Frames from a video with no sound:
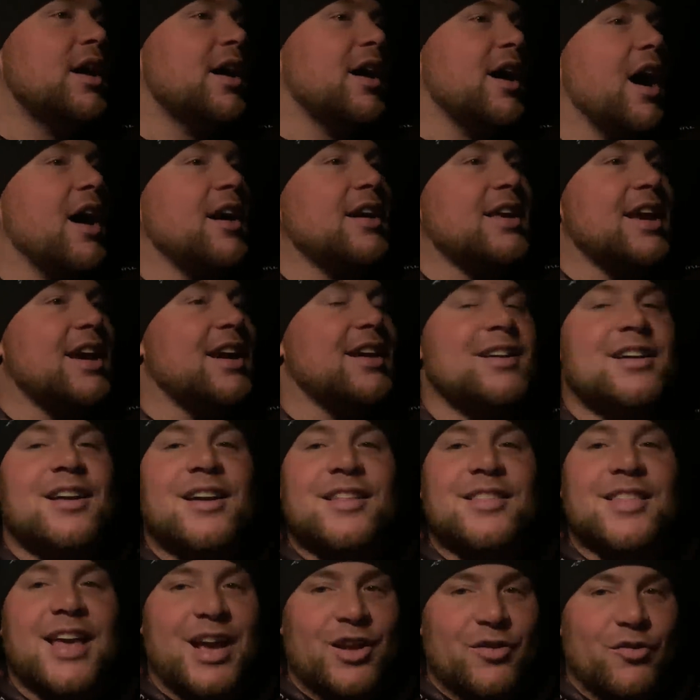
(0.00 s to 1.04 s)
Again,
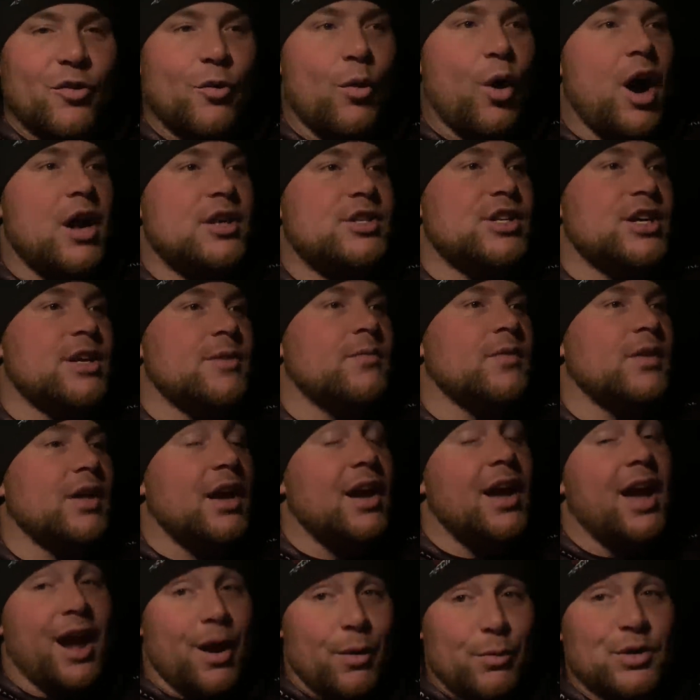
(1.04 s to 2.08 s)
thanks for watching
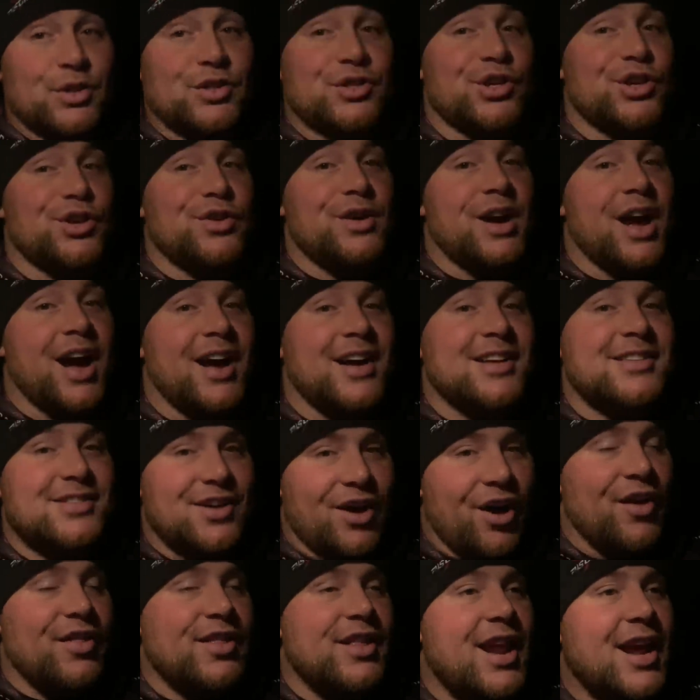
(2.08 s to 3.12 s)
and we'll see you guys
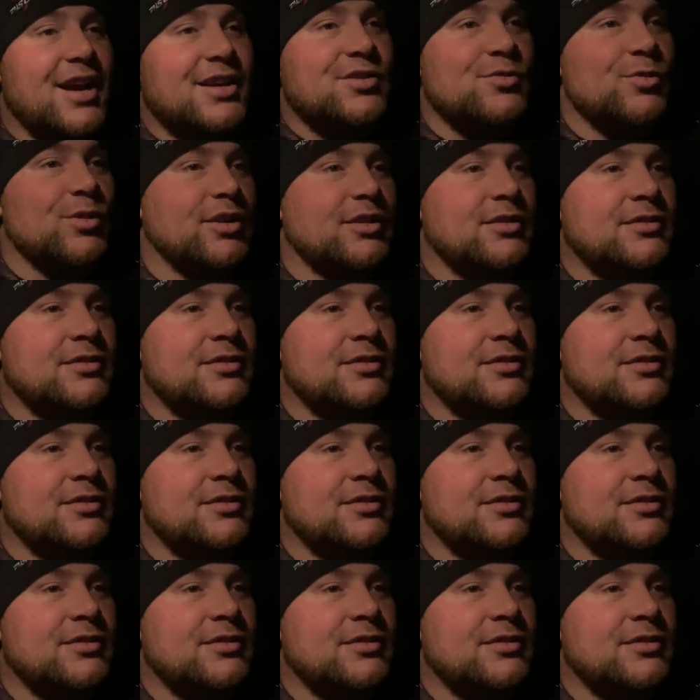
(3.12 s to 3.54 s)
on the next one.